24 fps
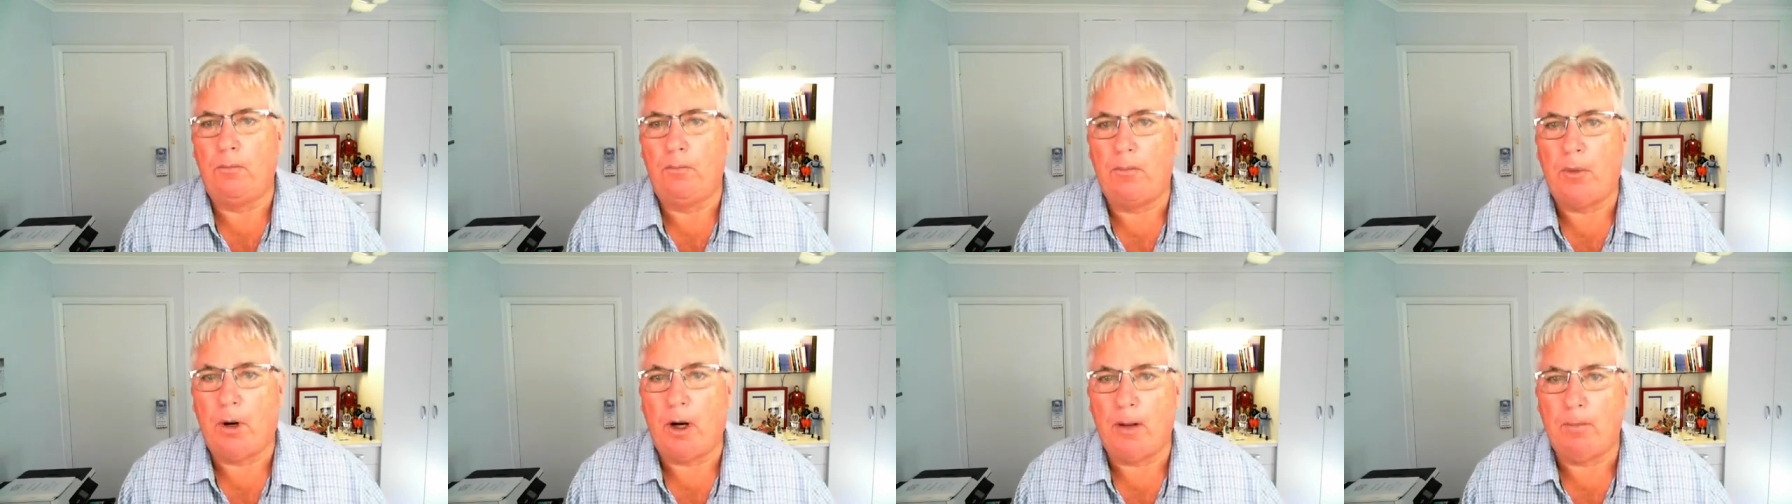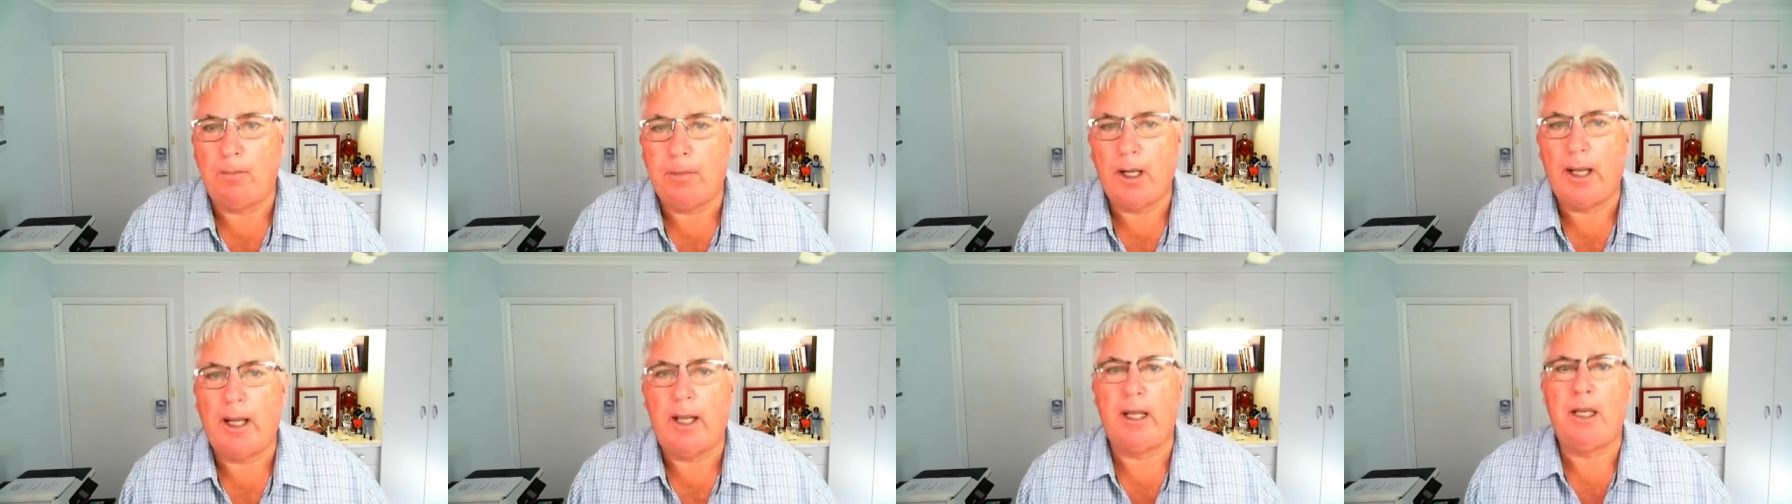by
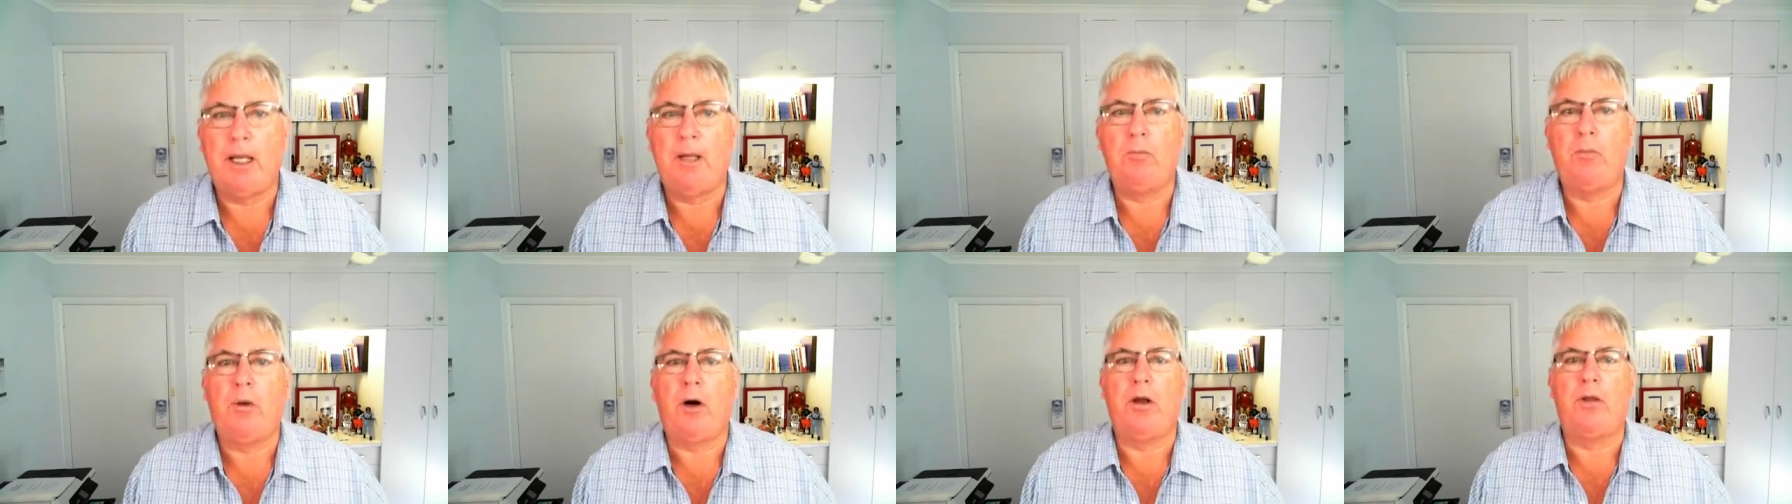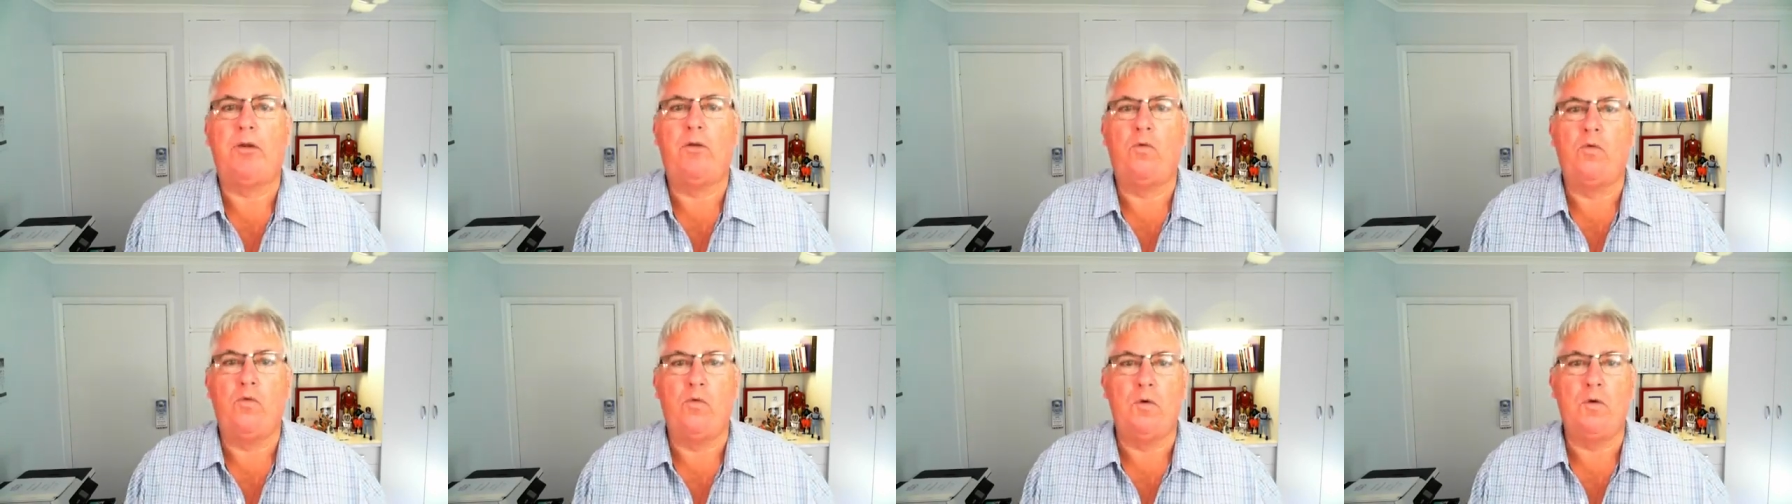playing by
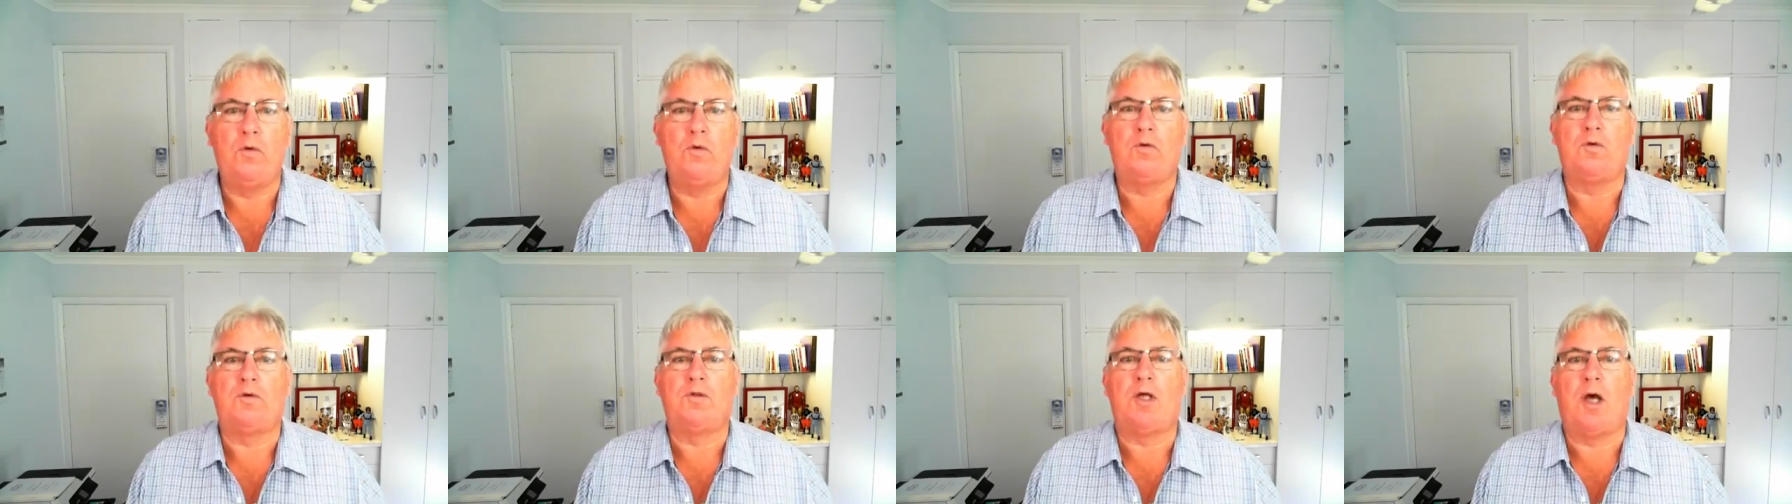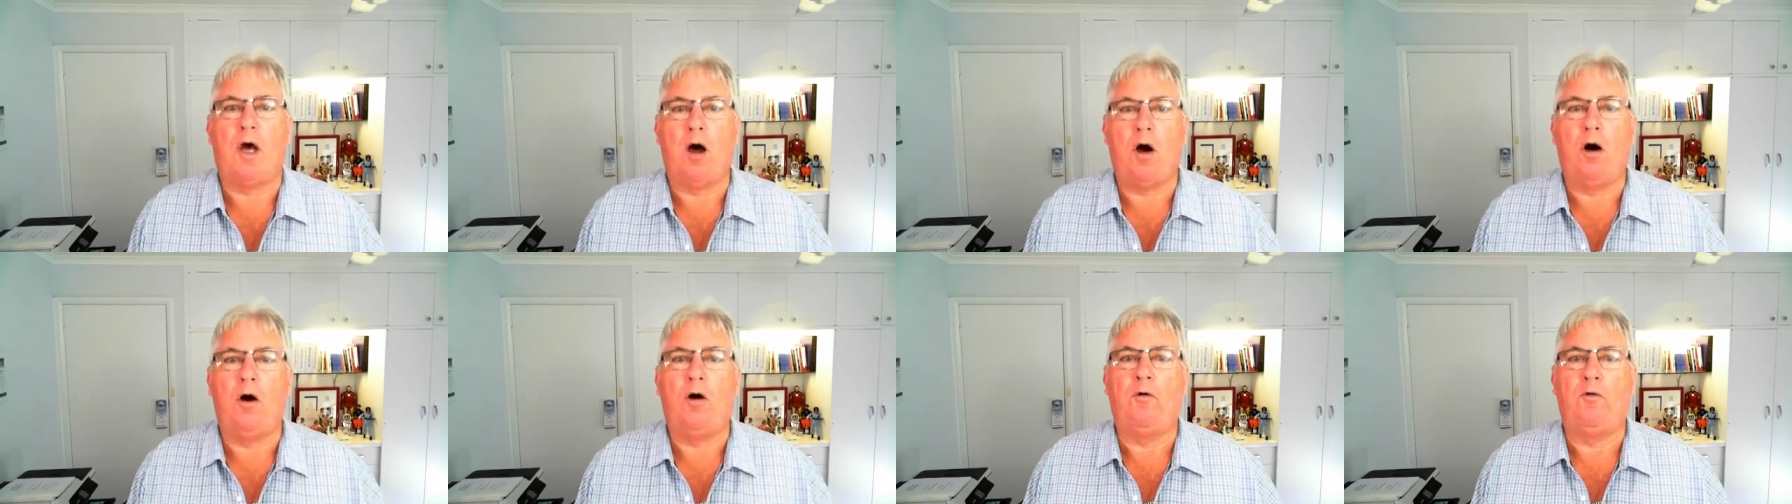the rules
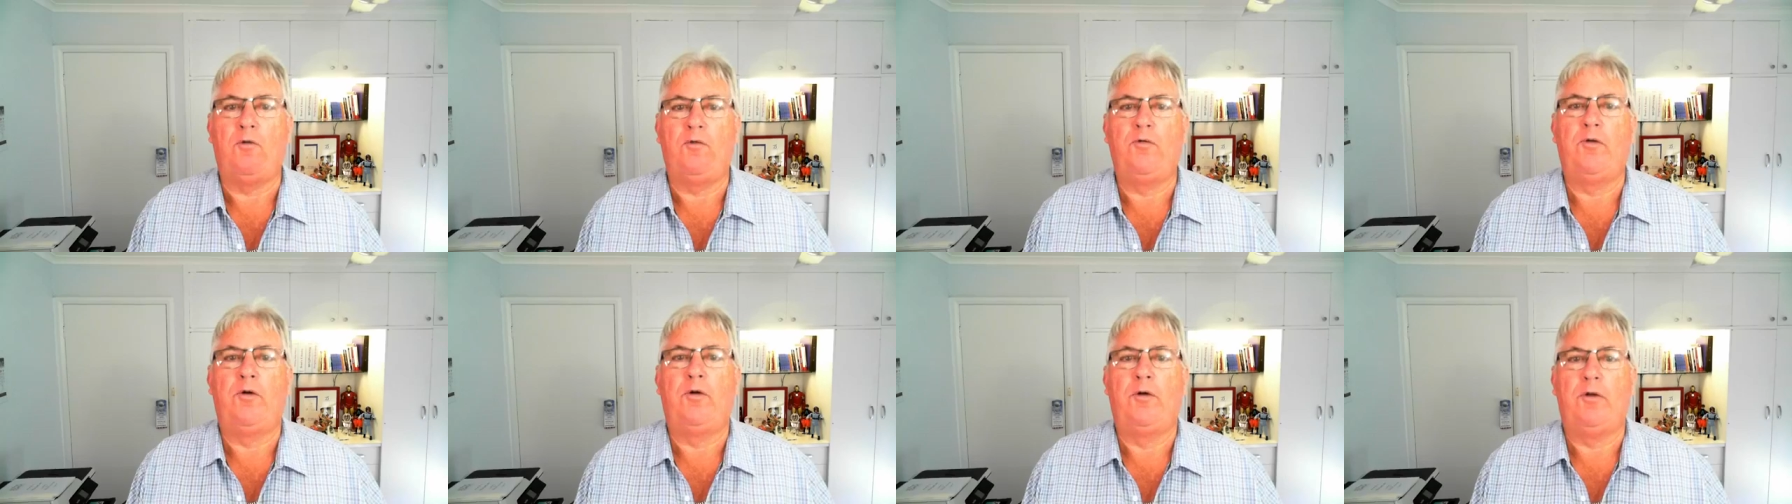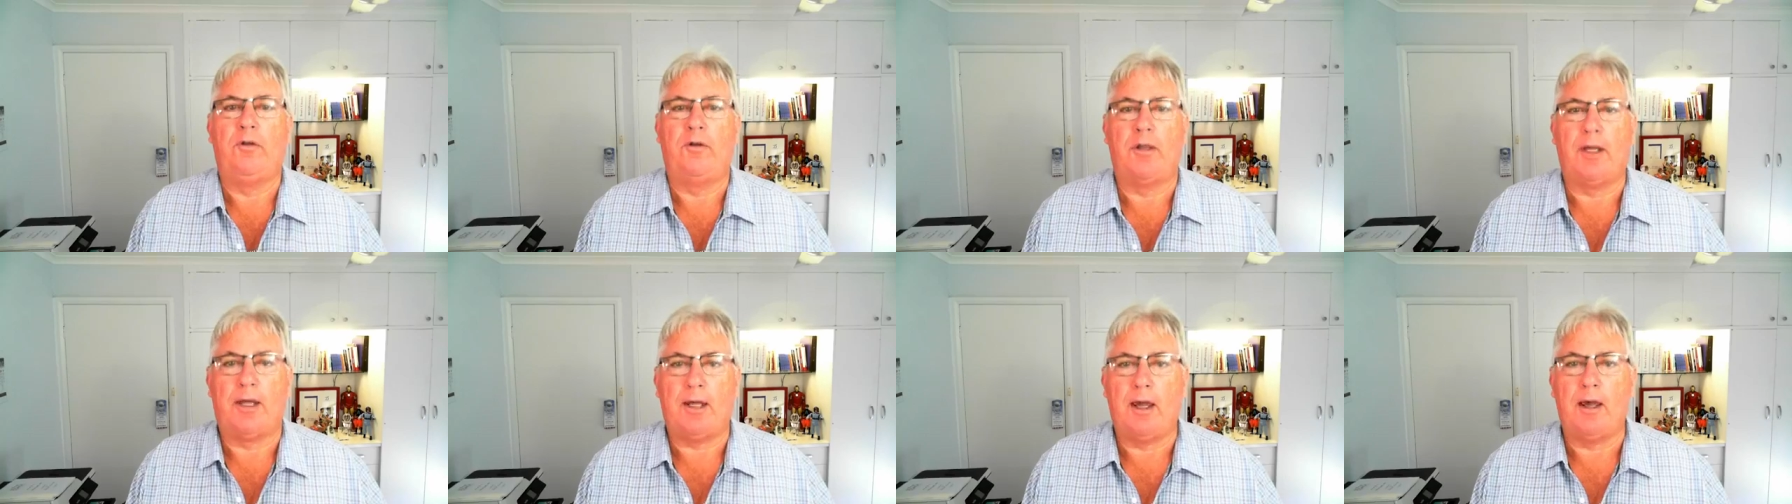of
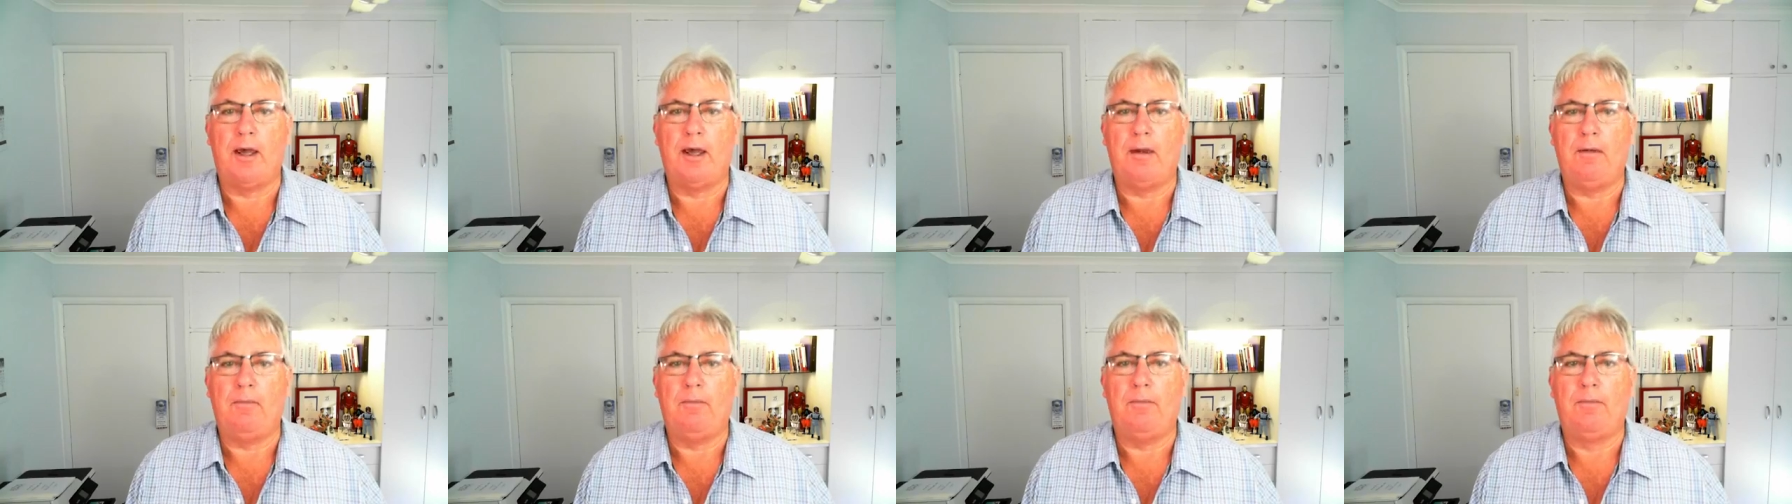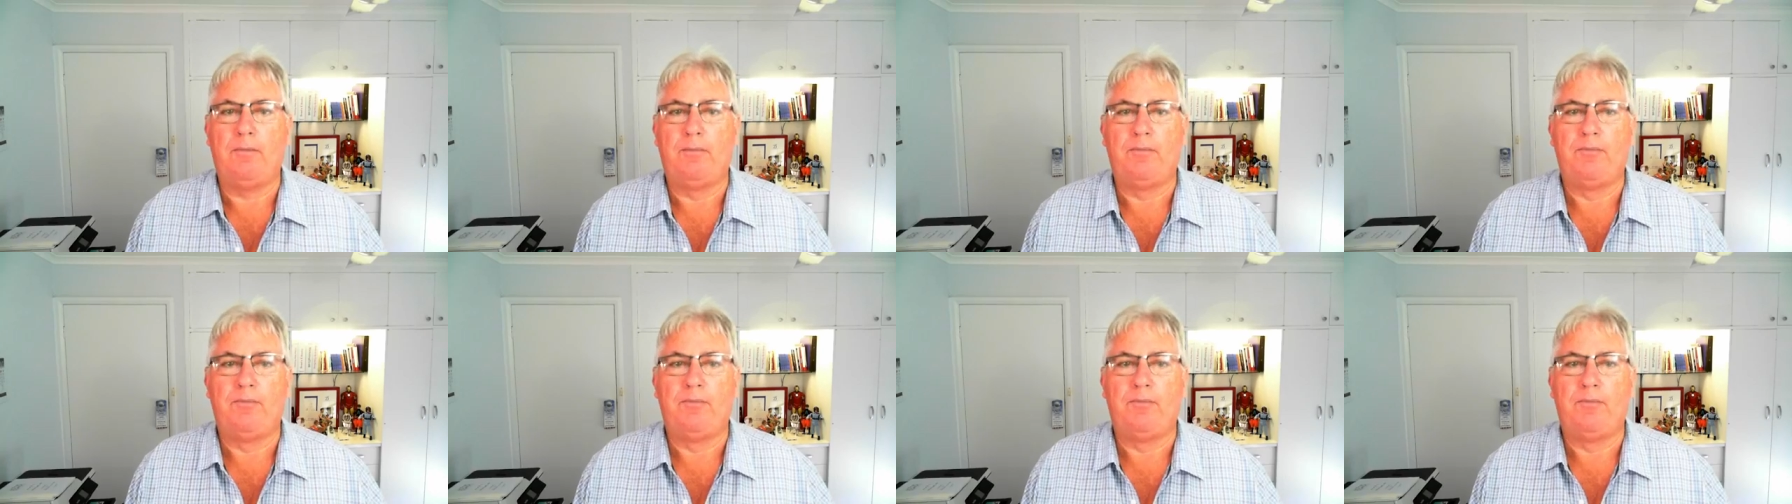the game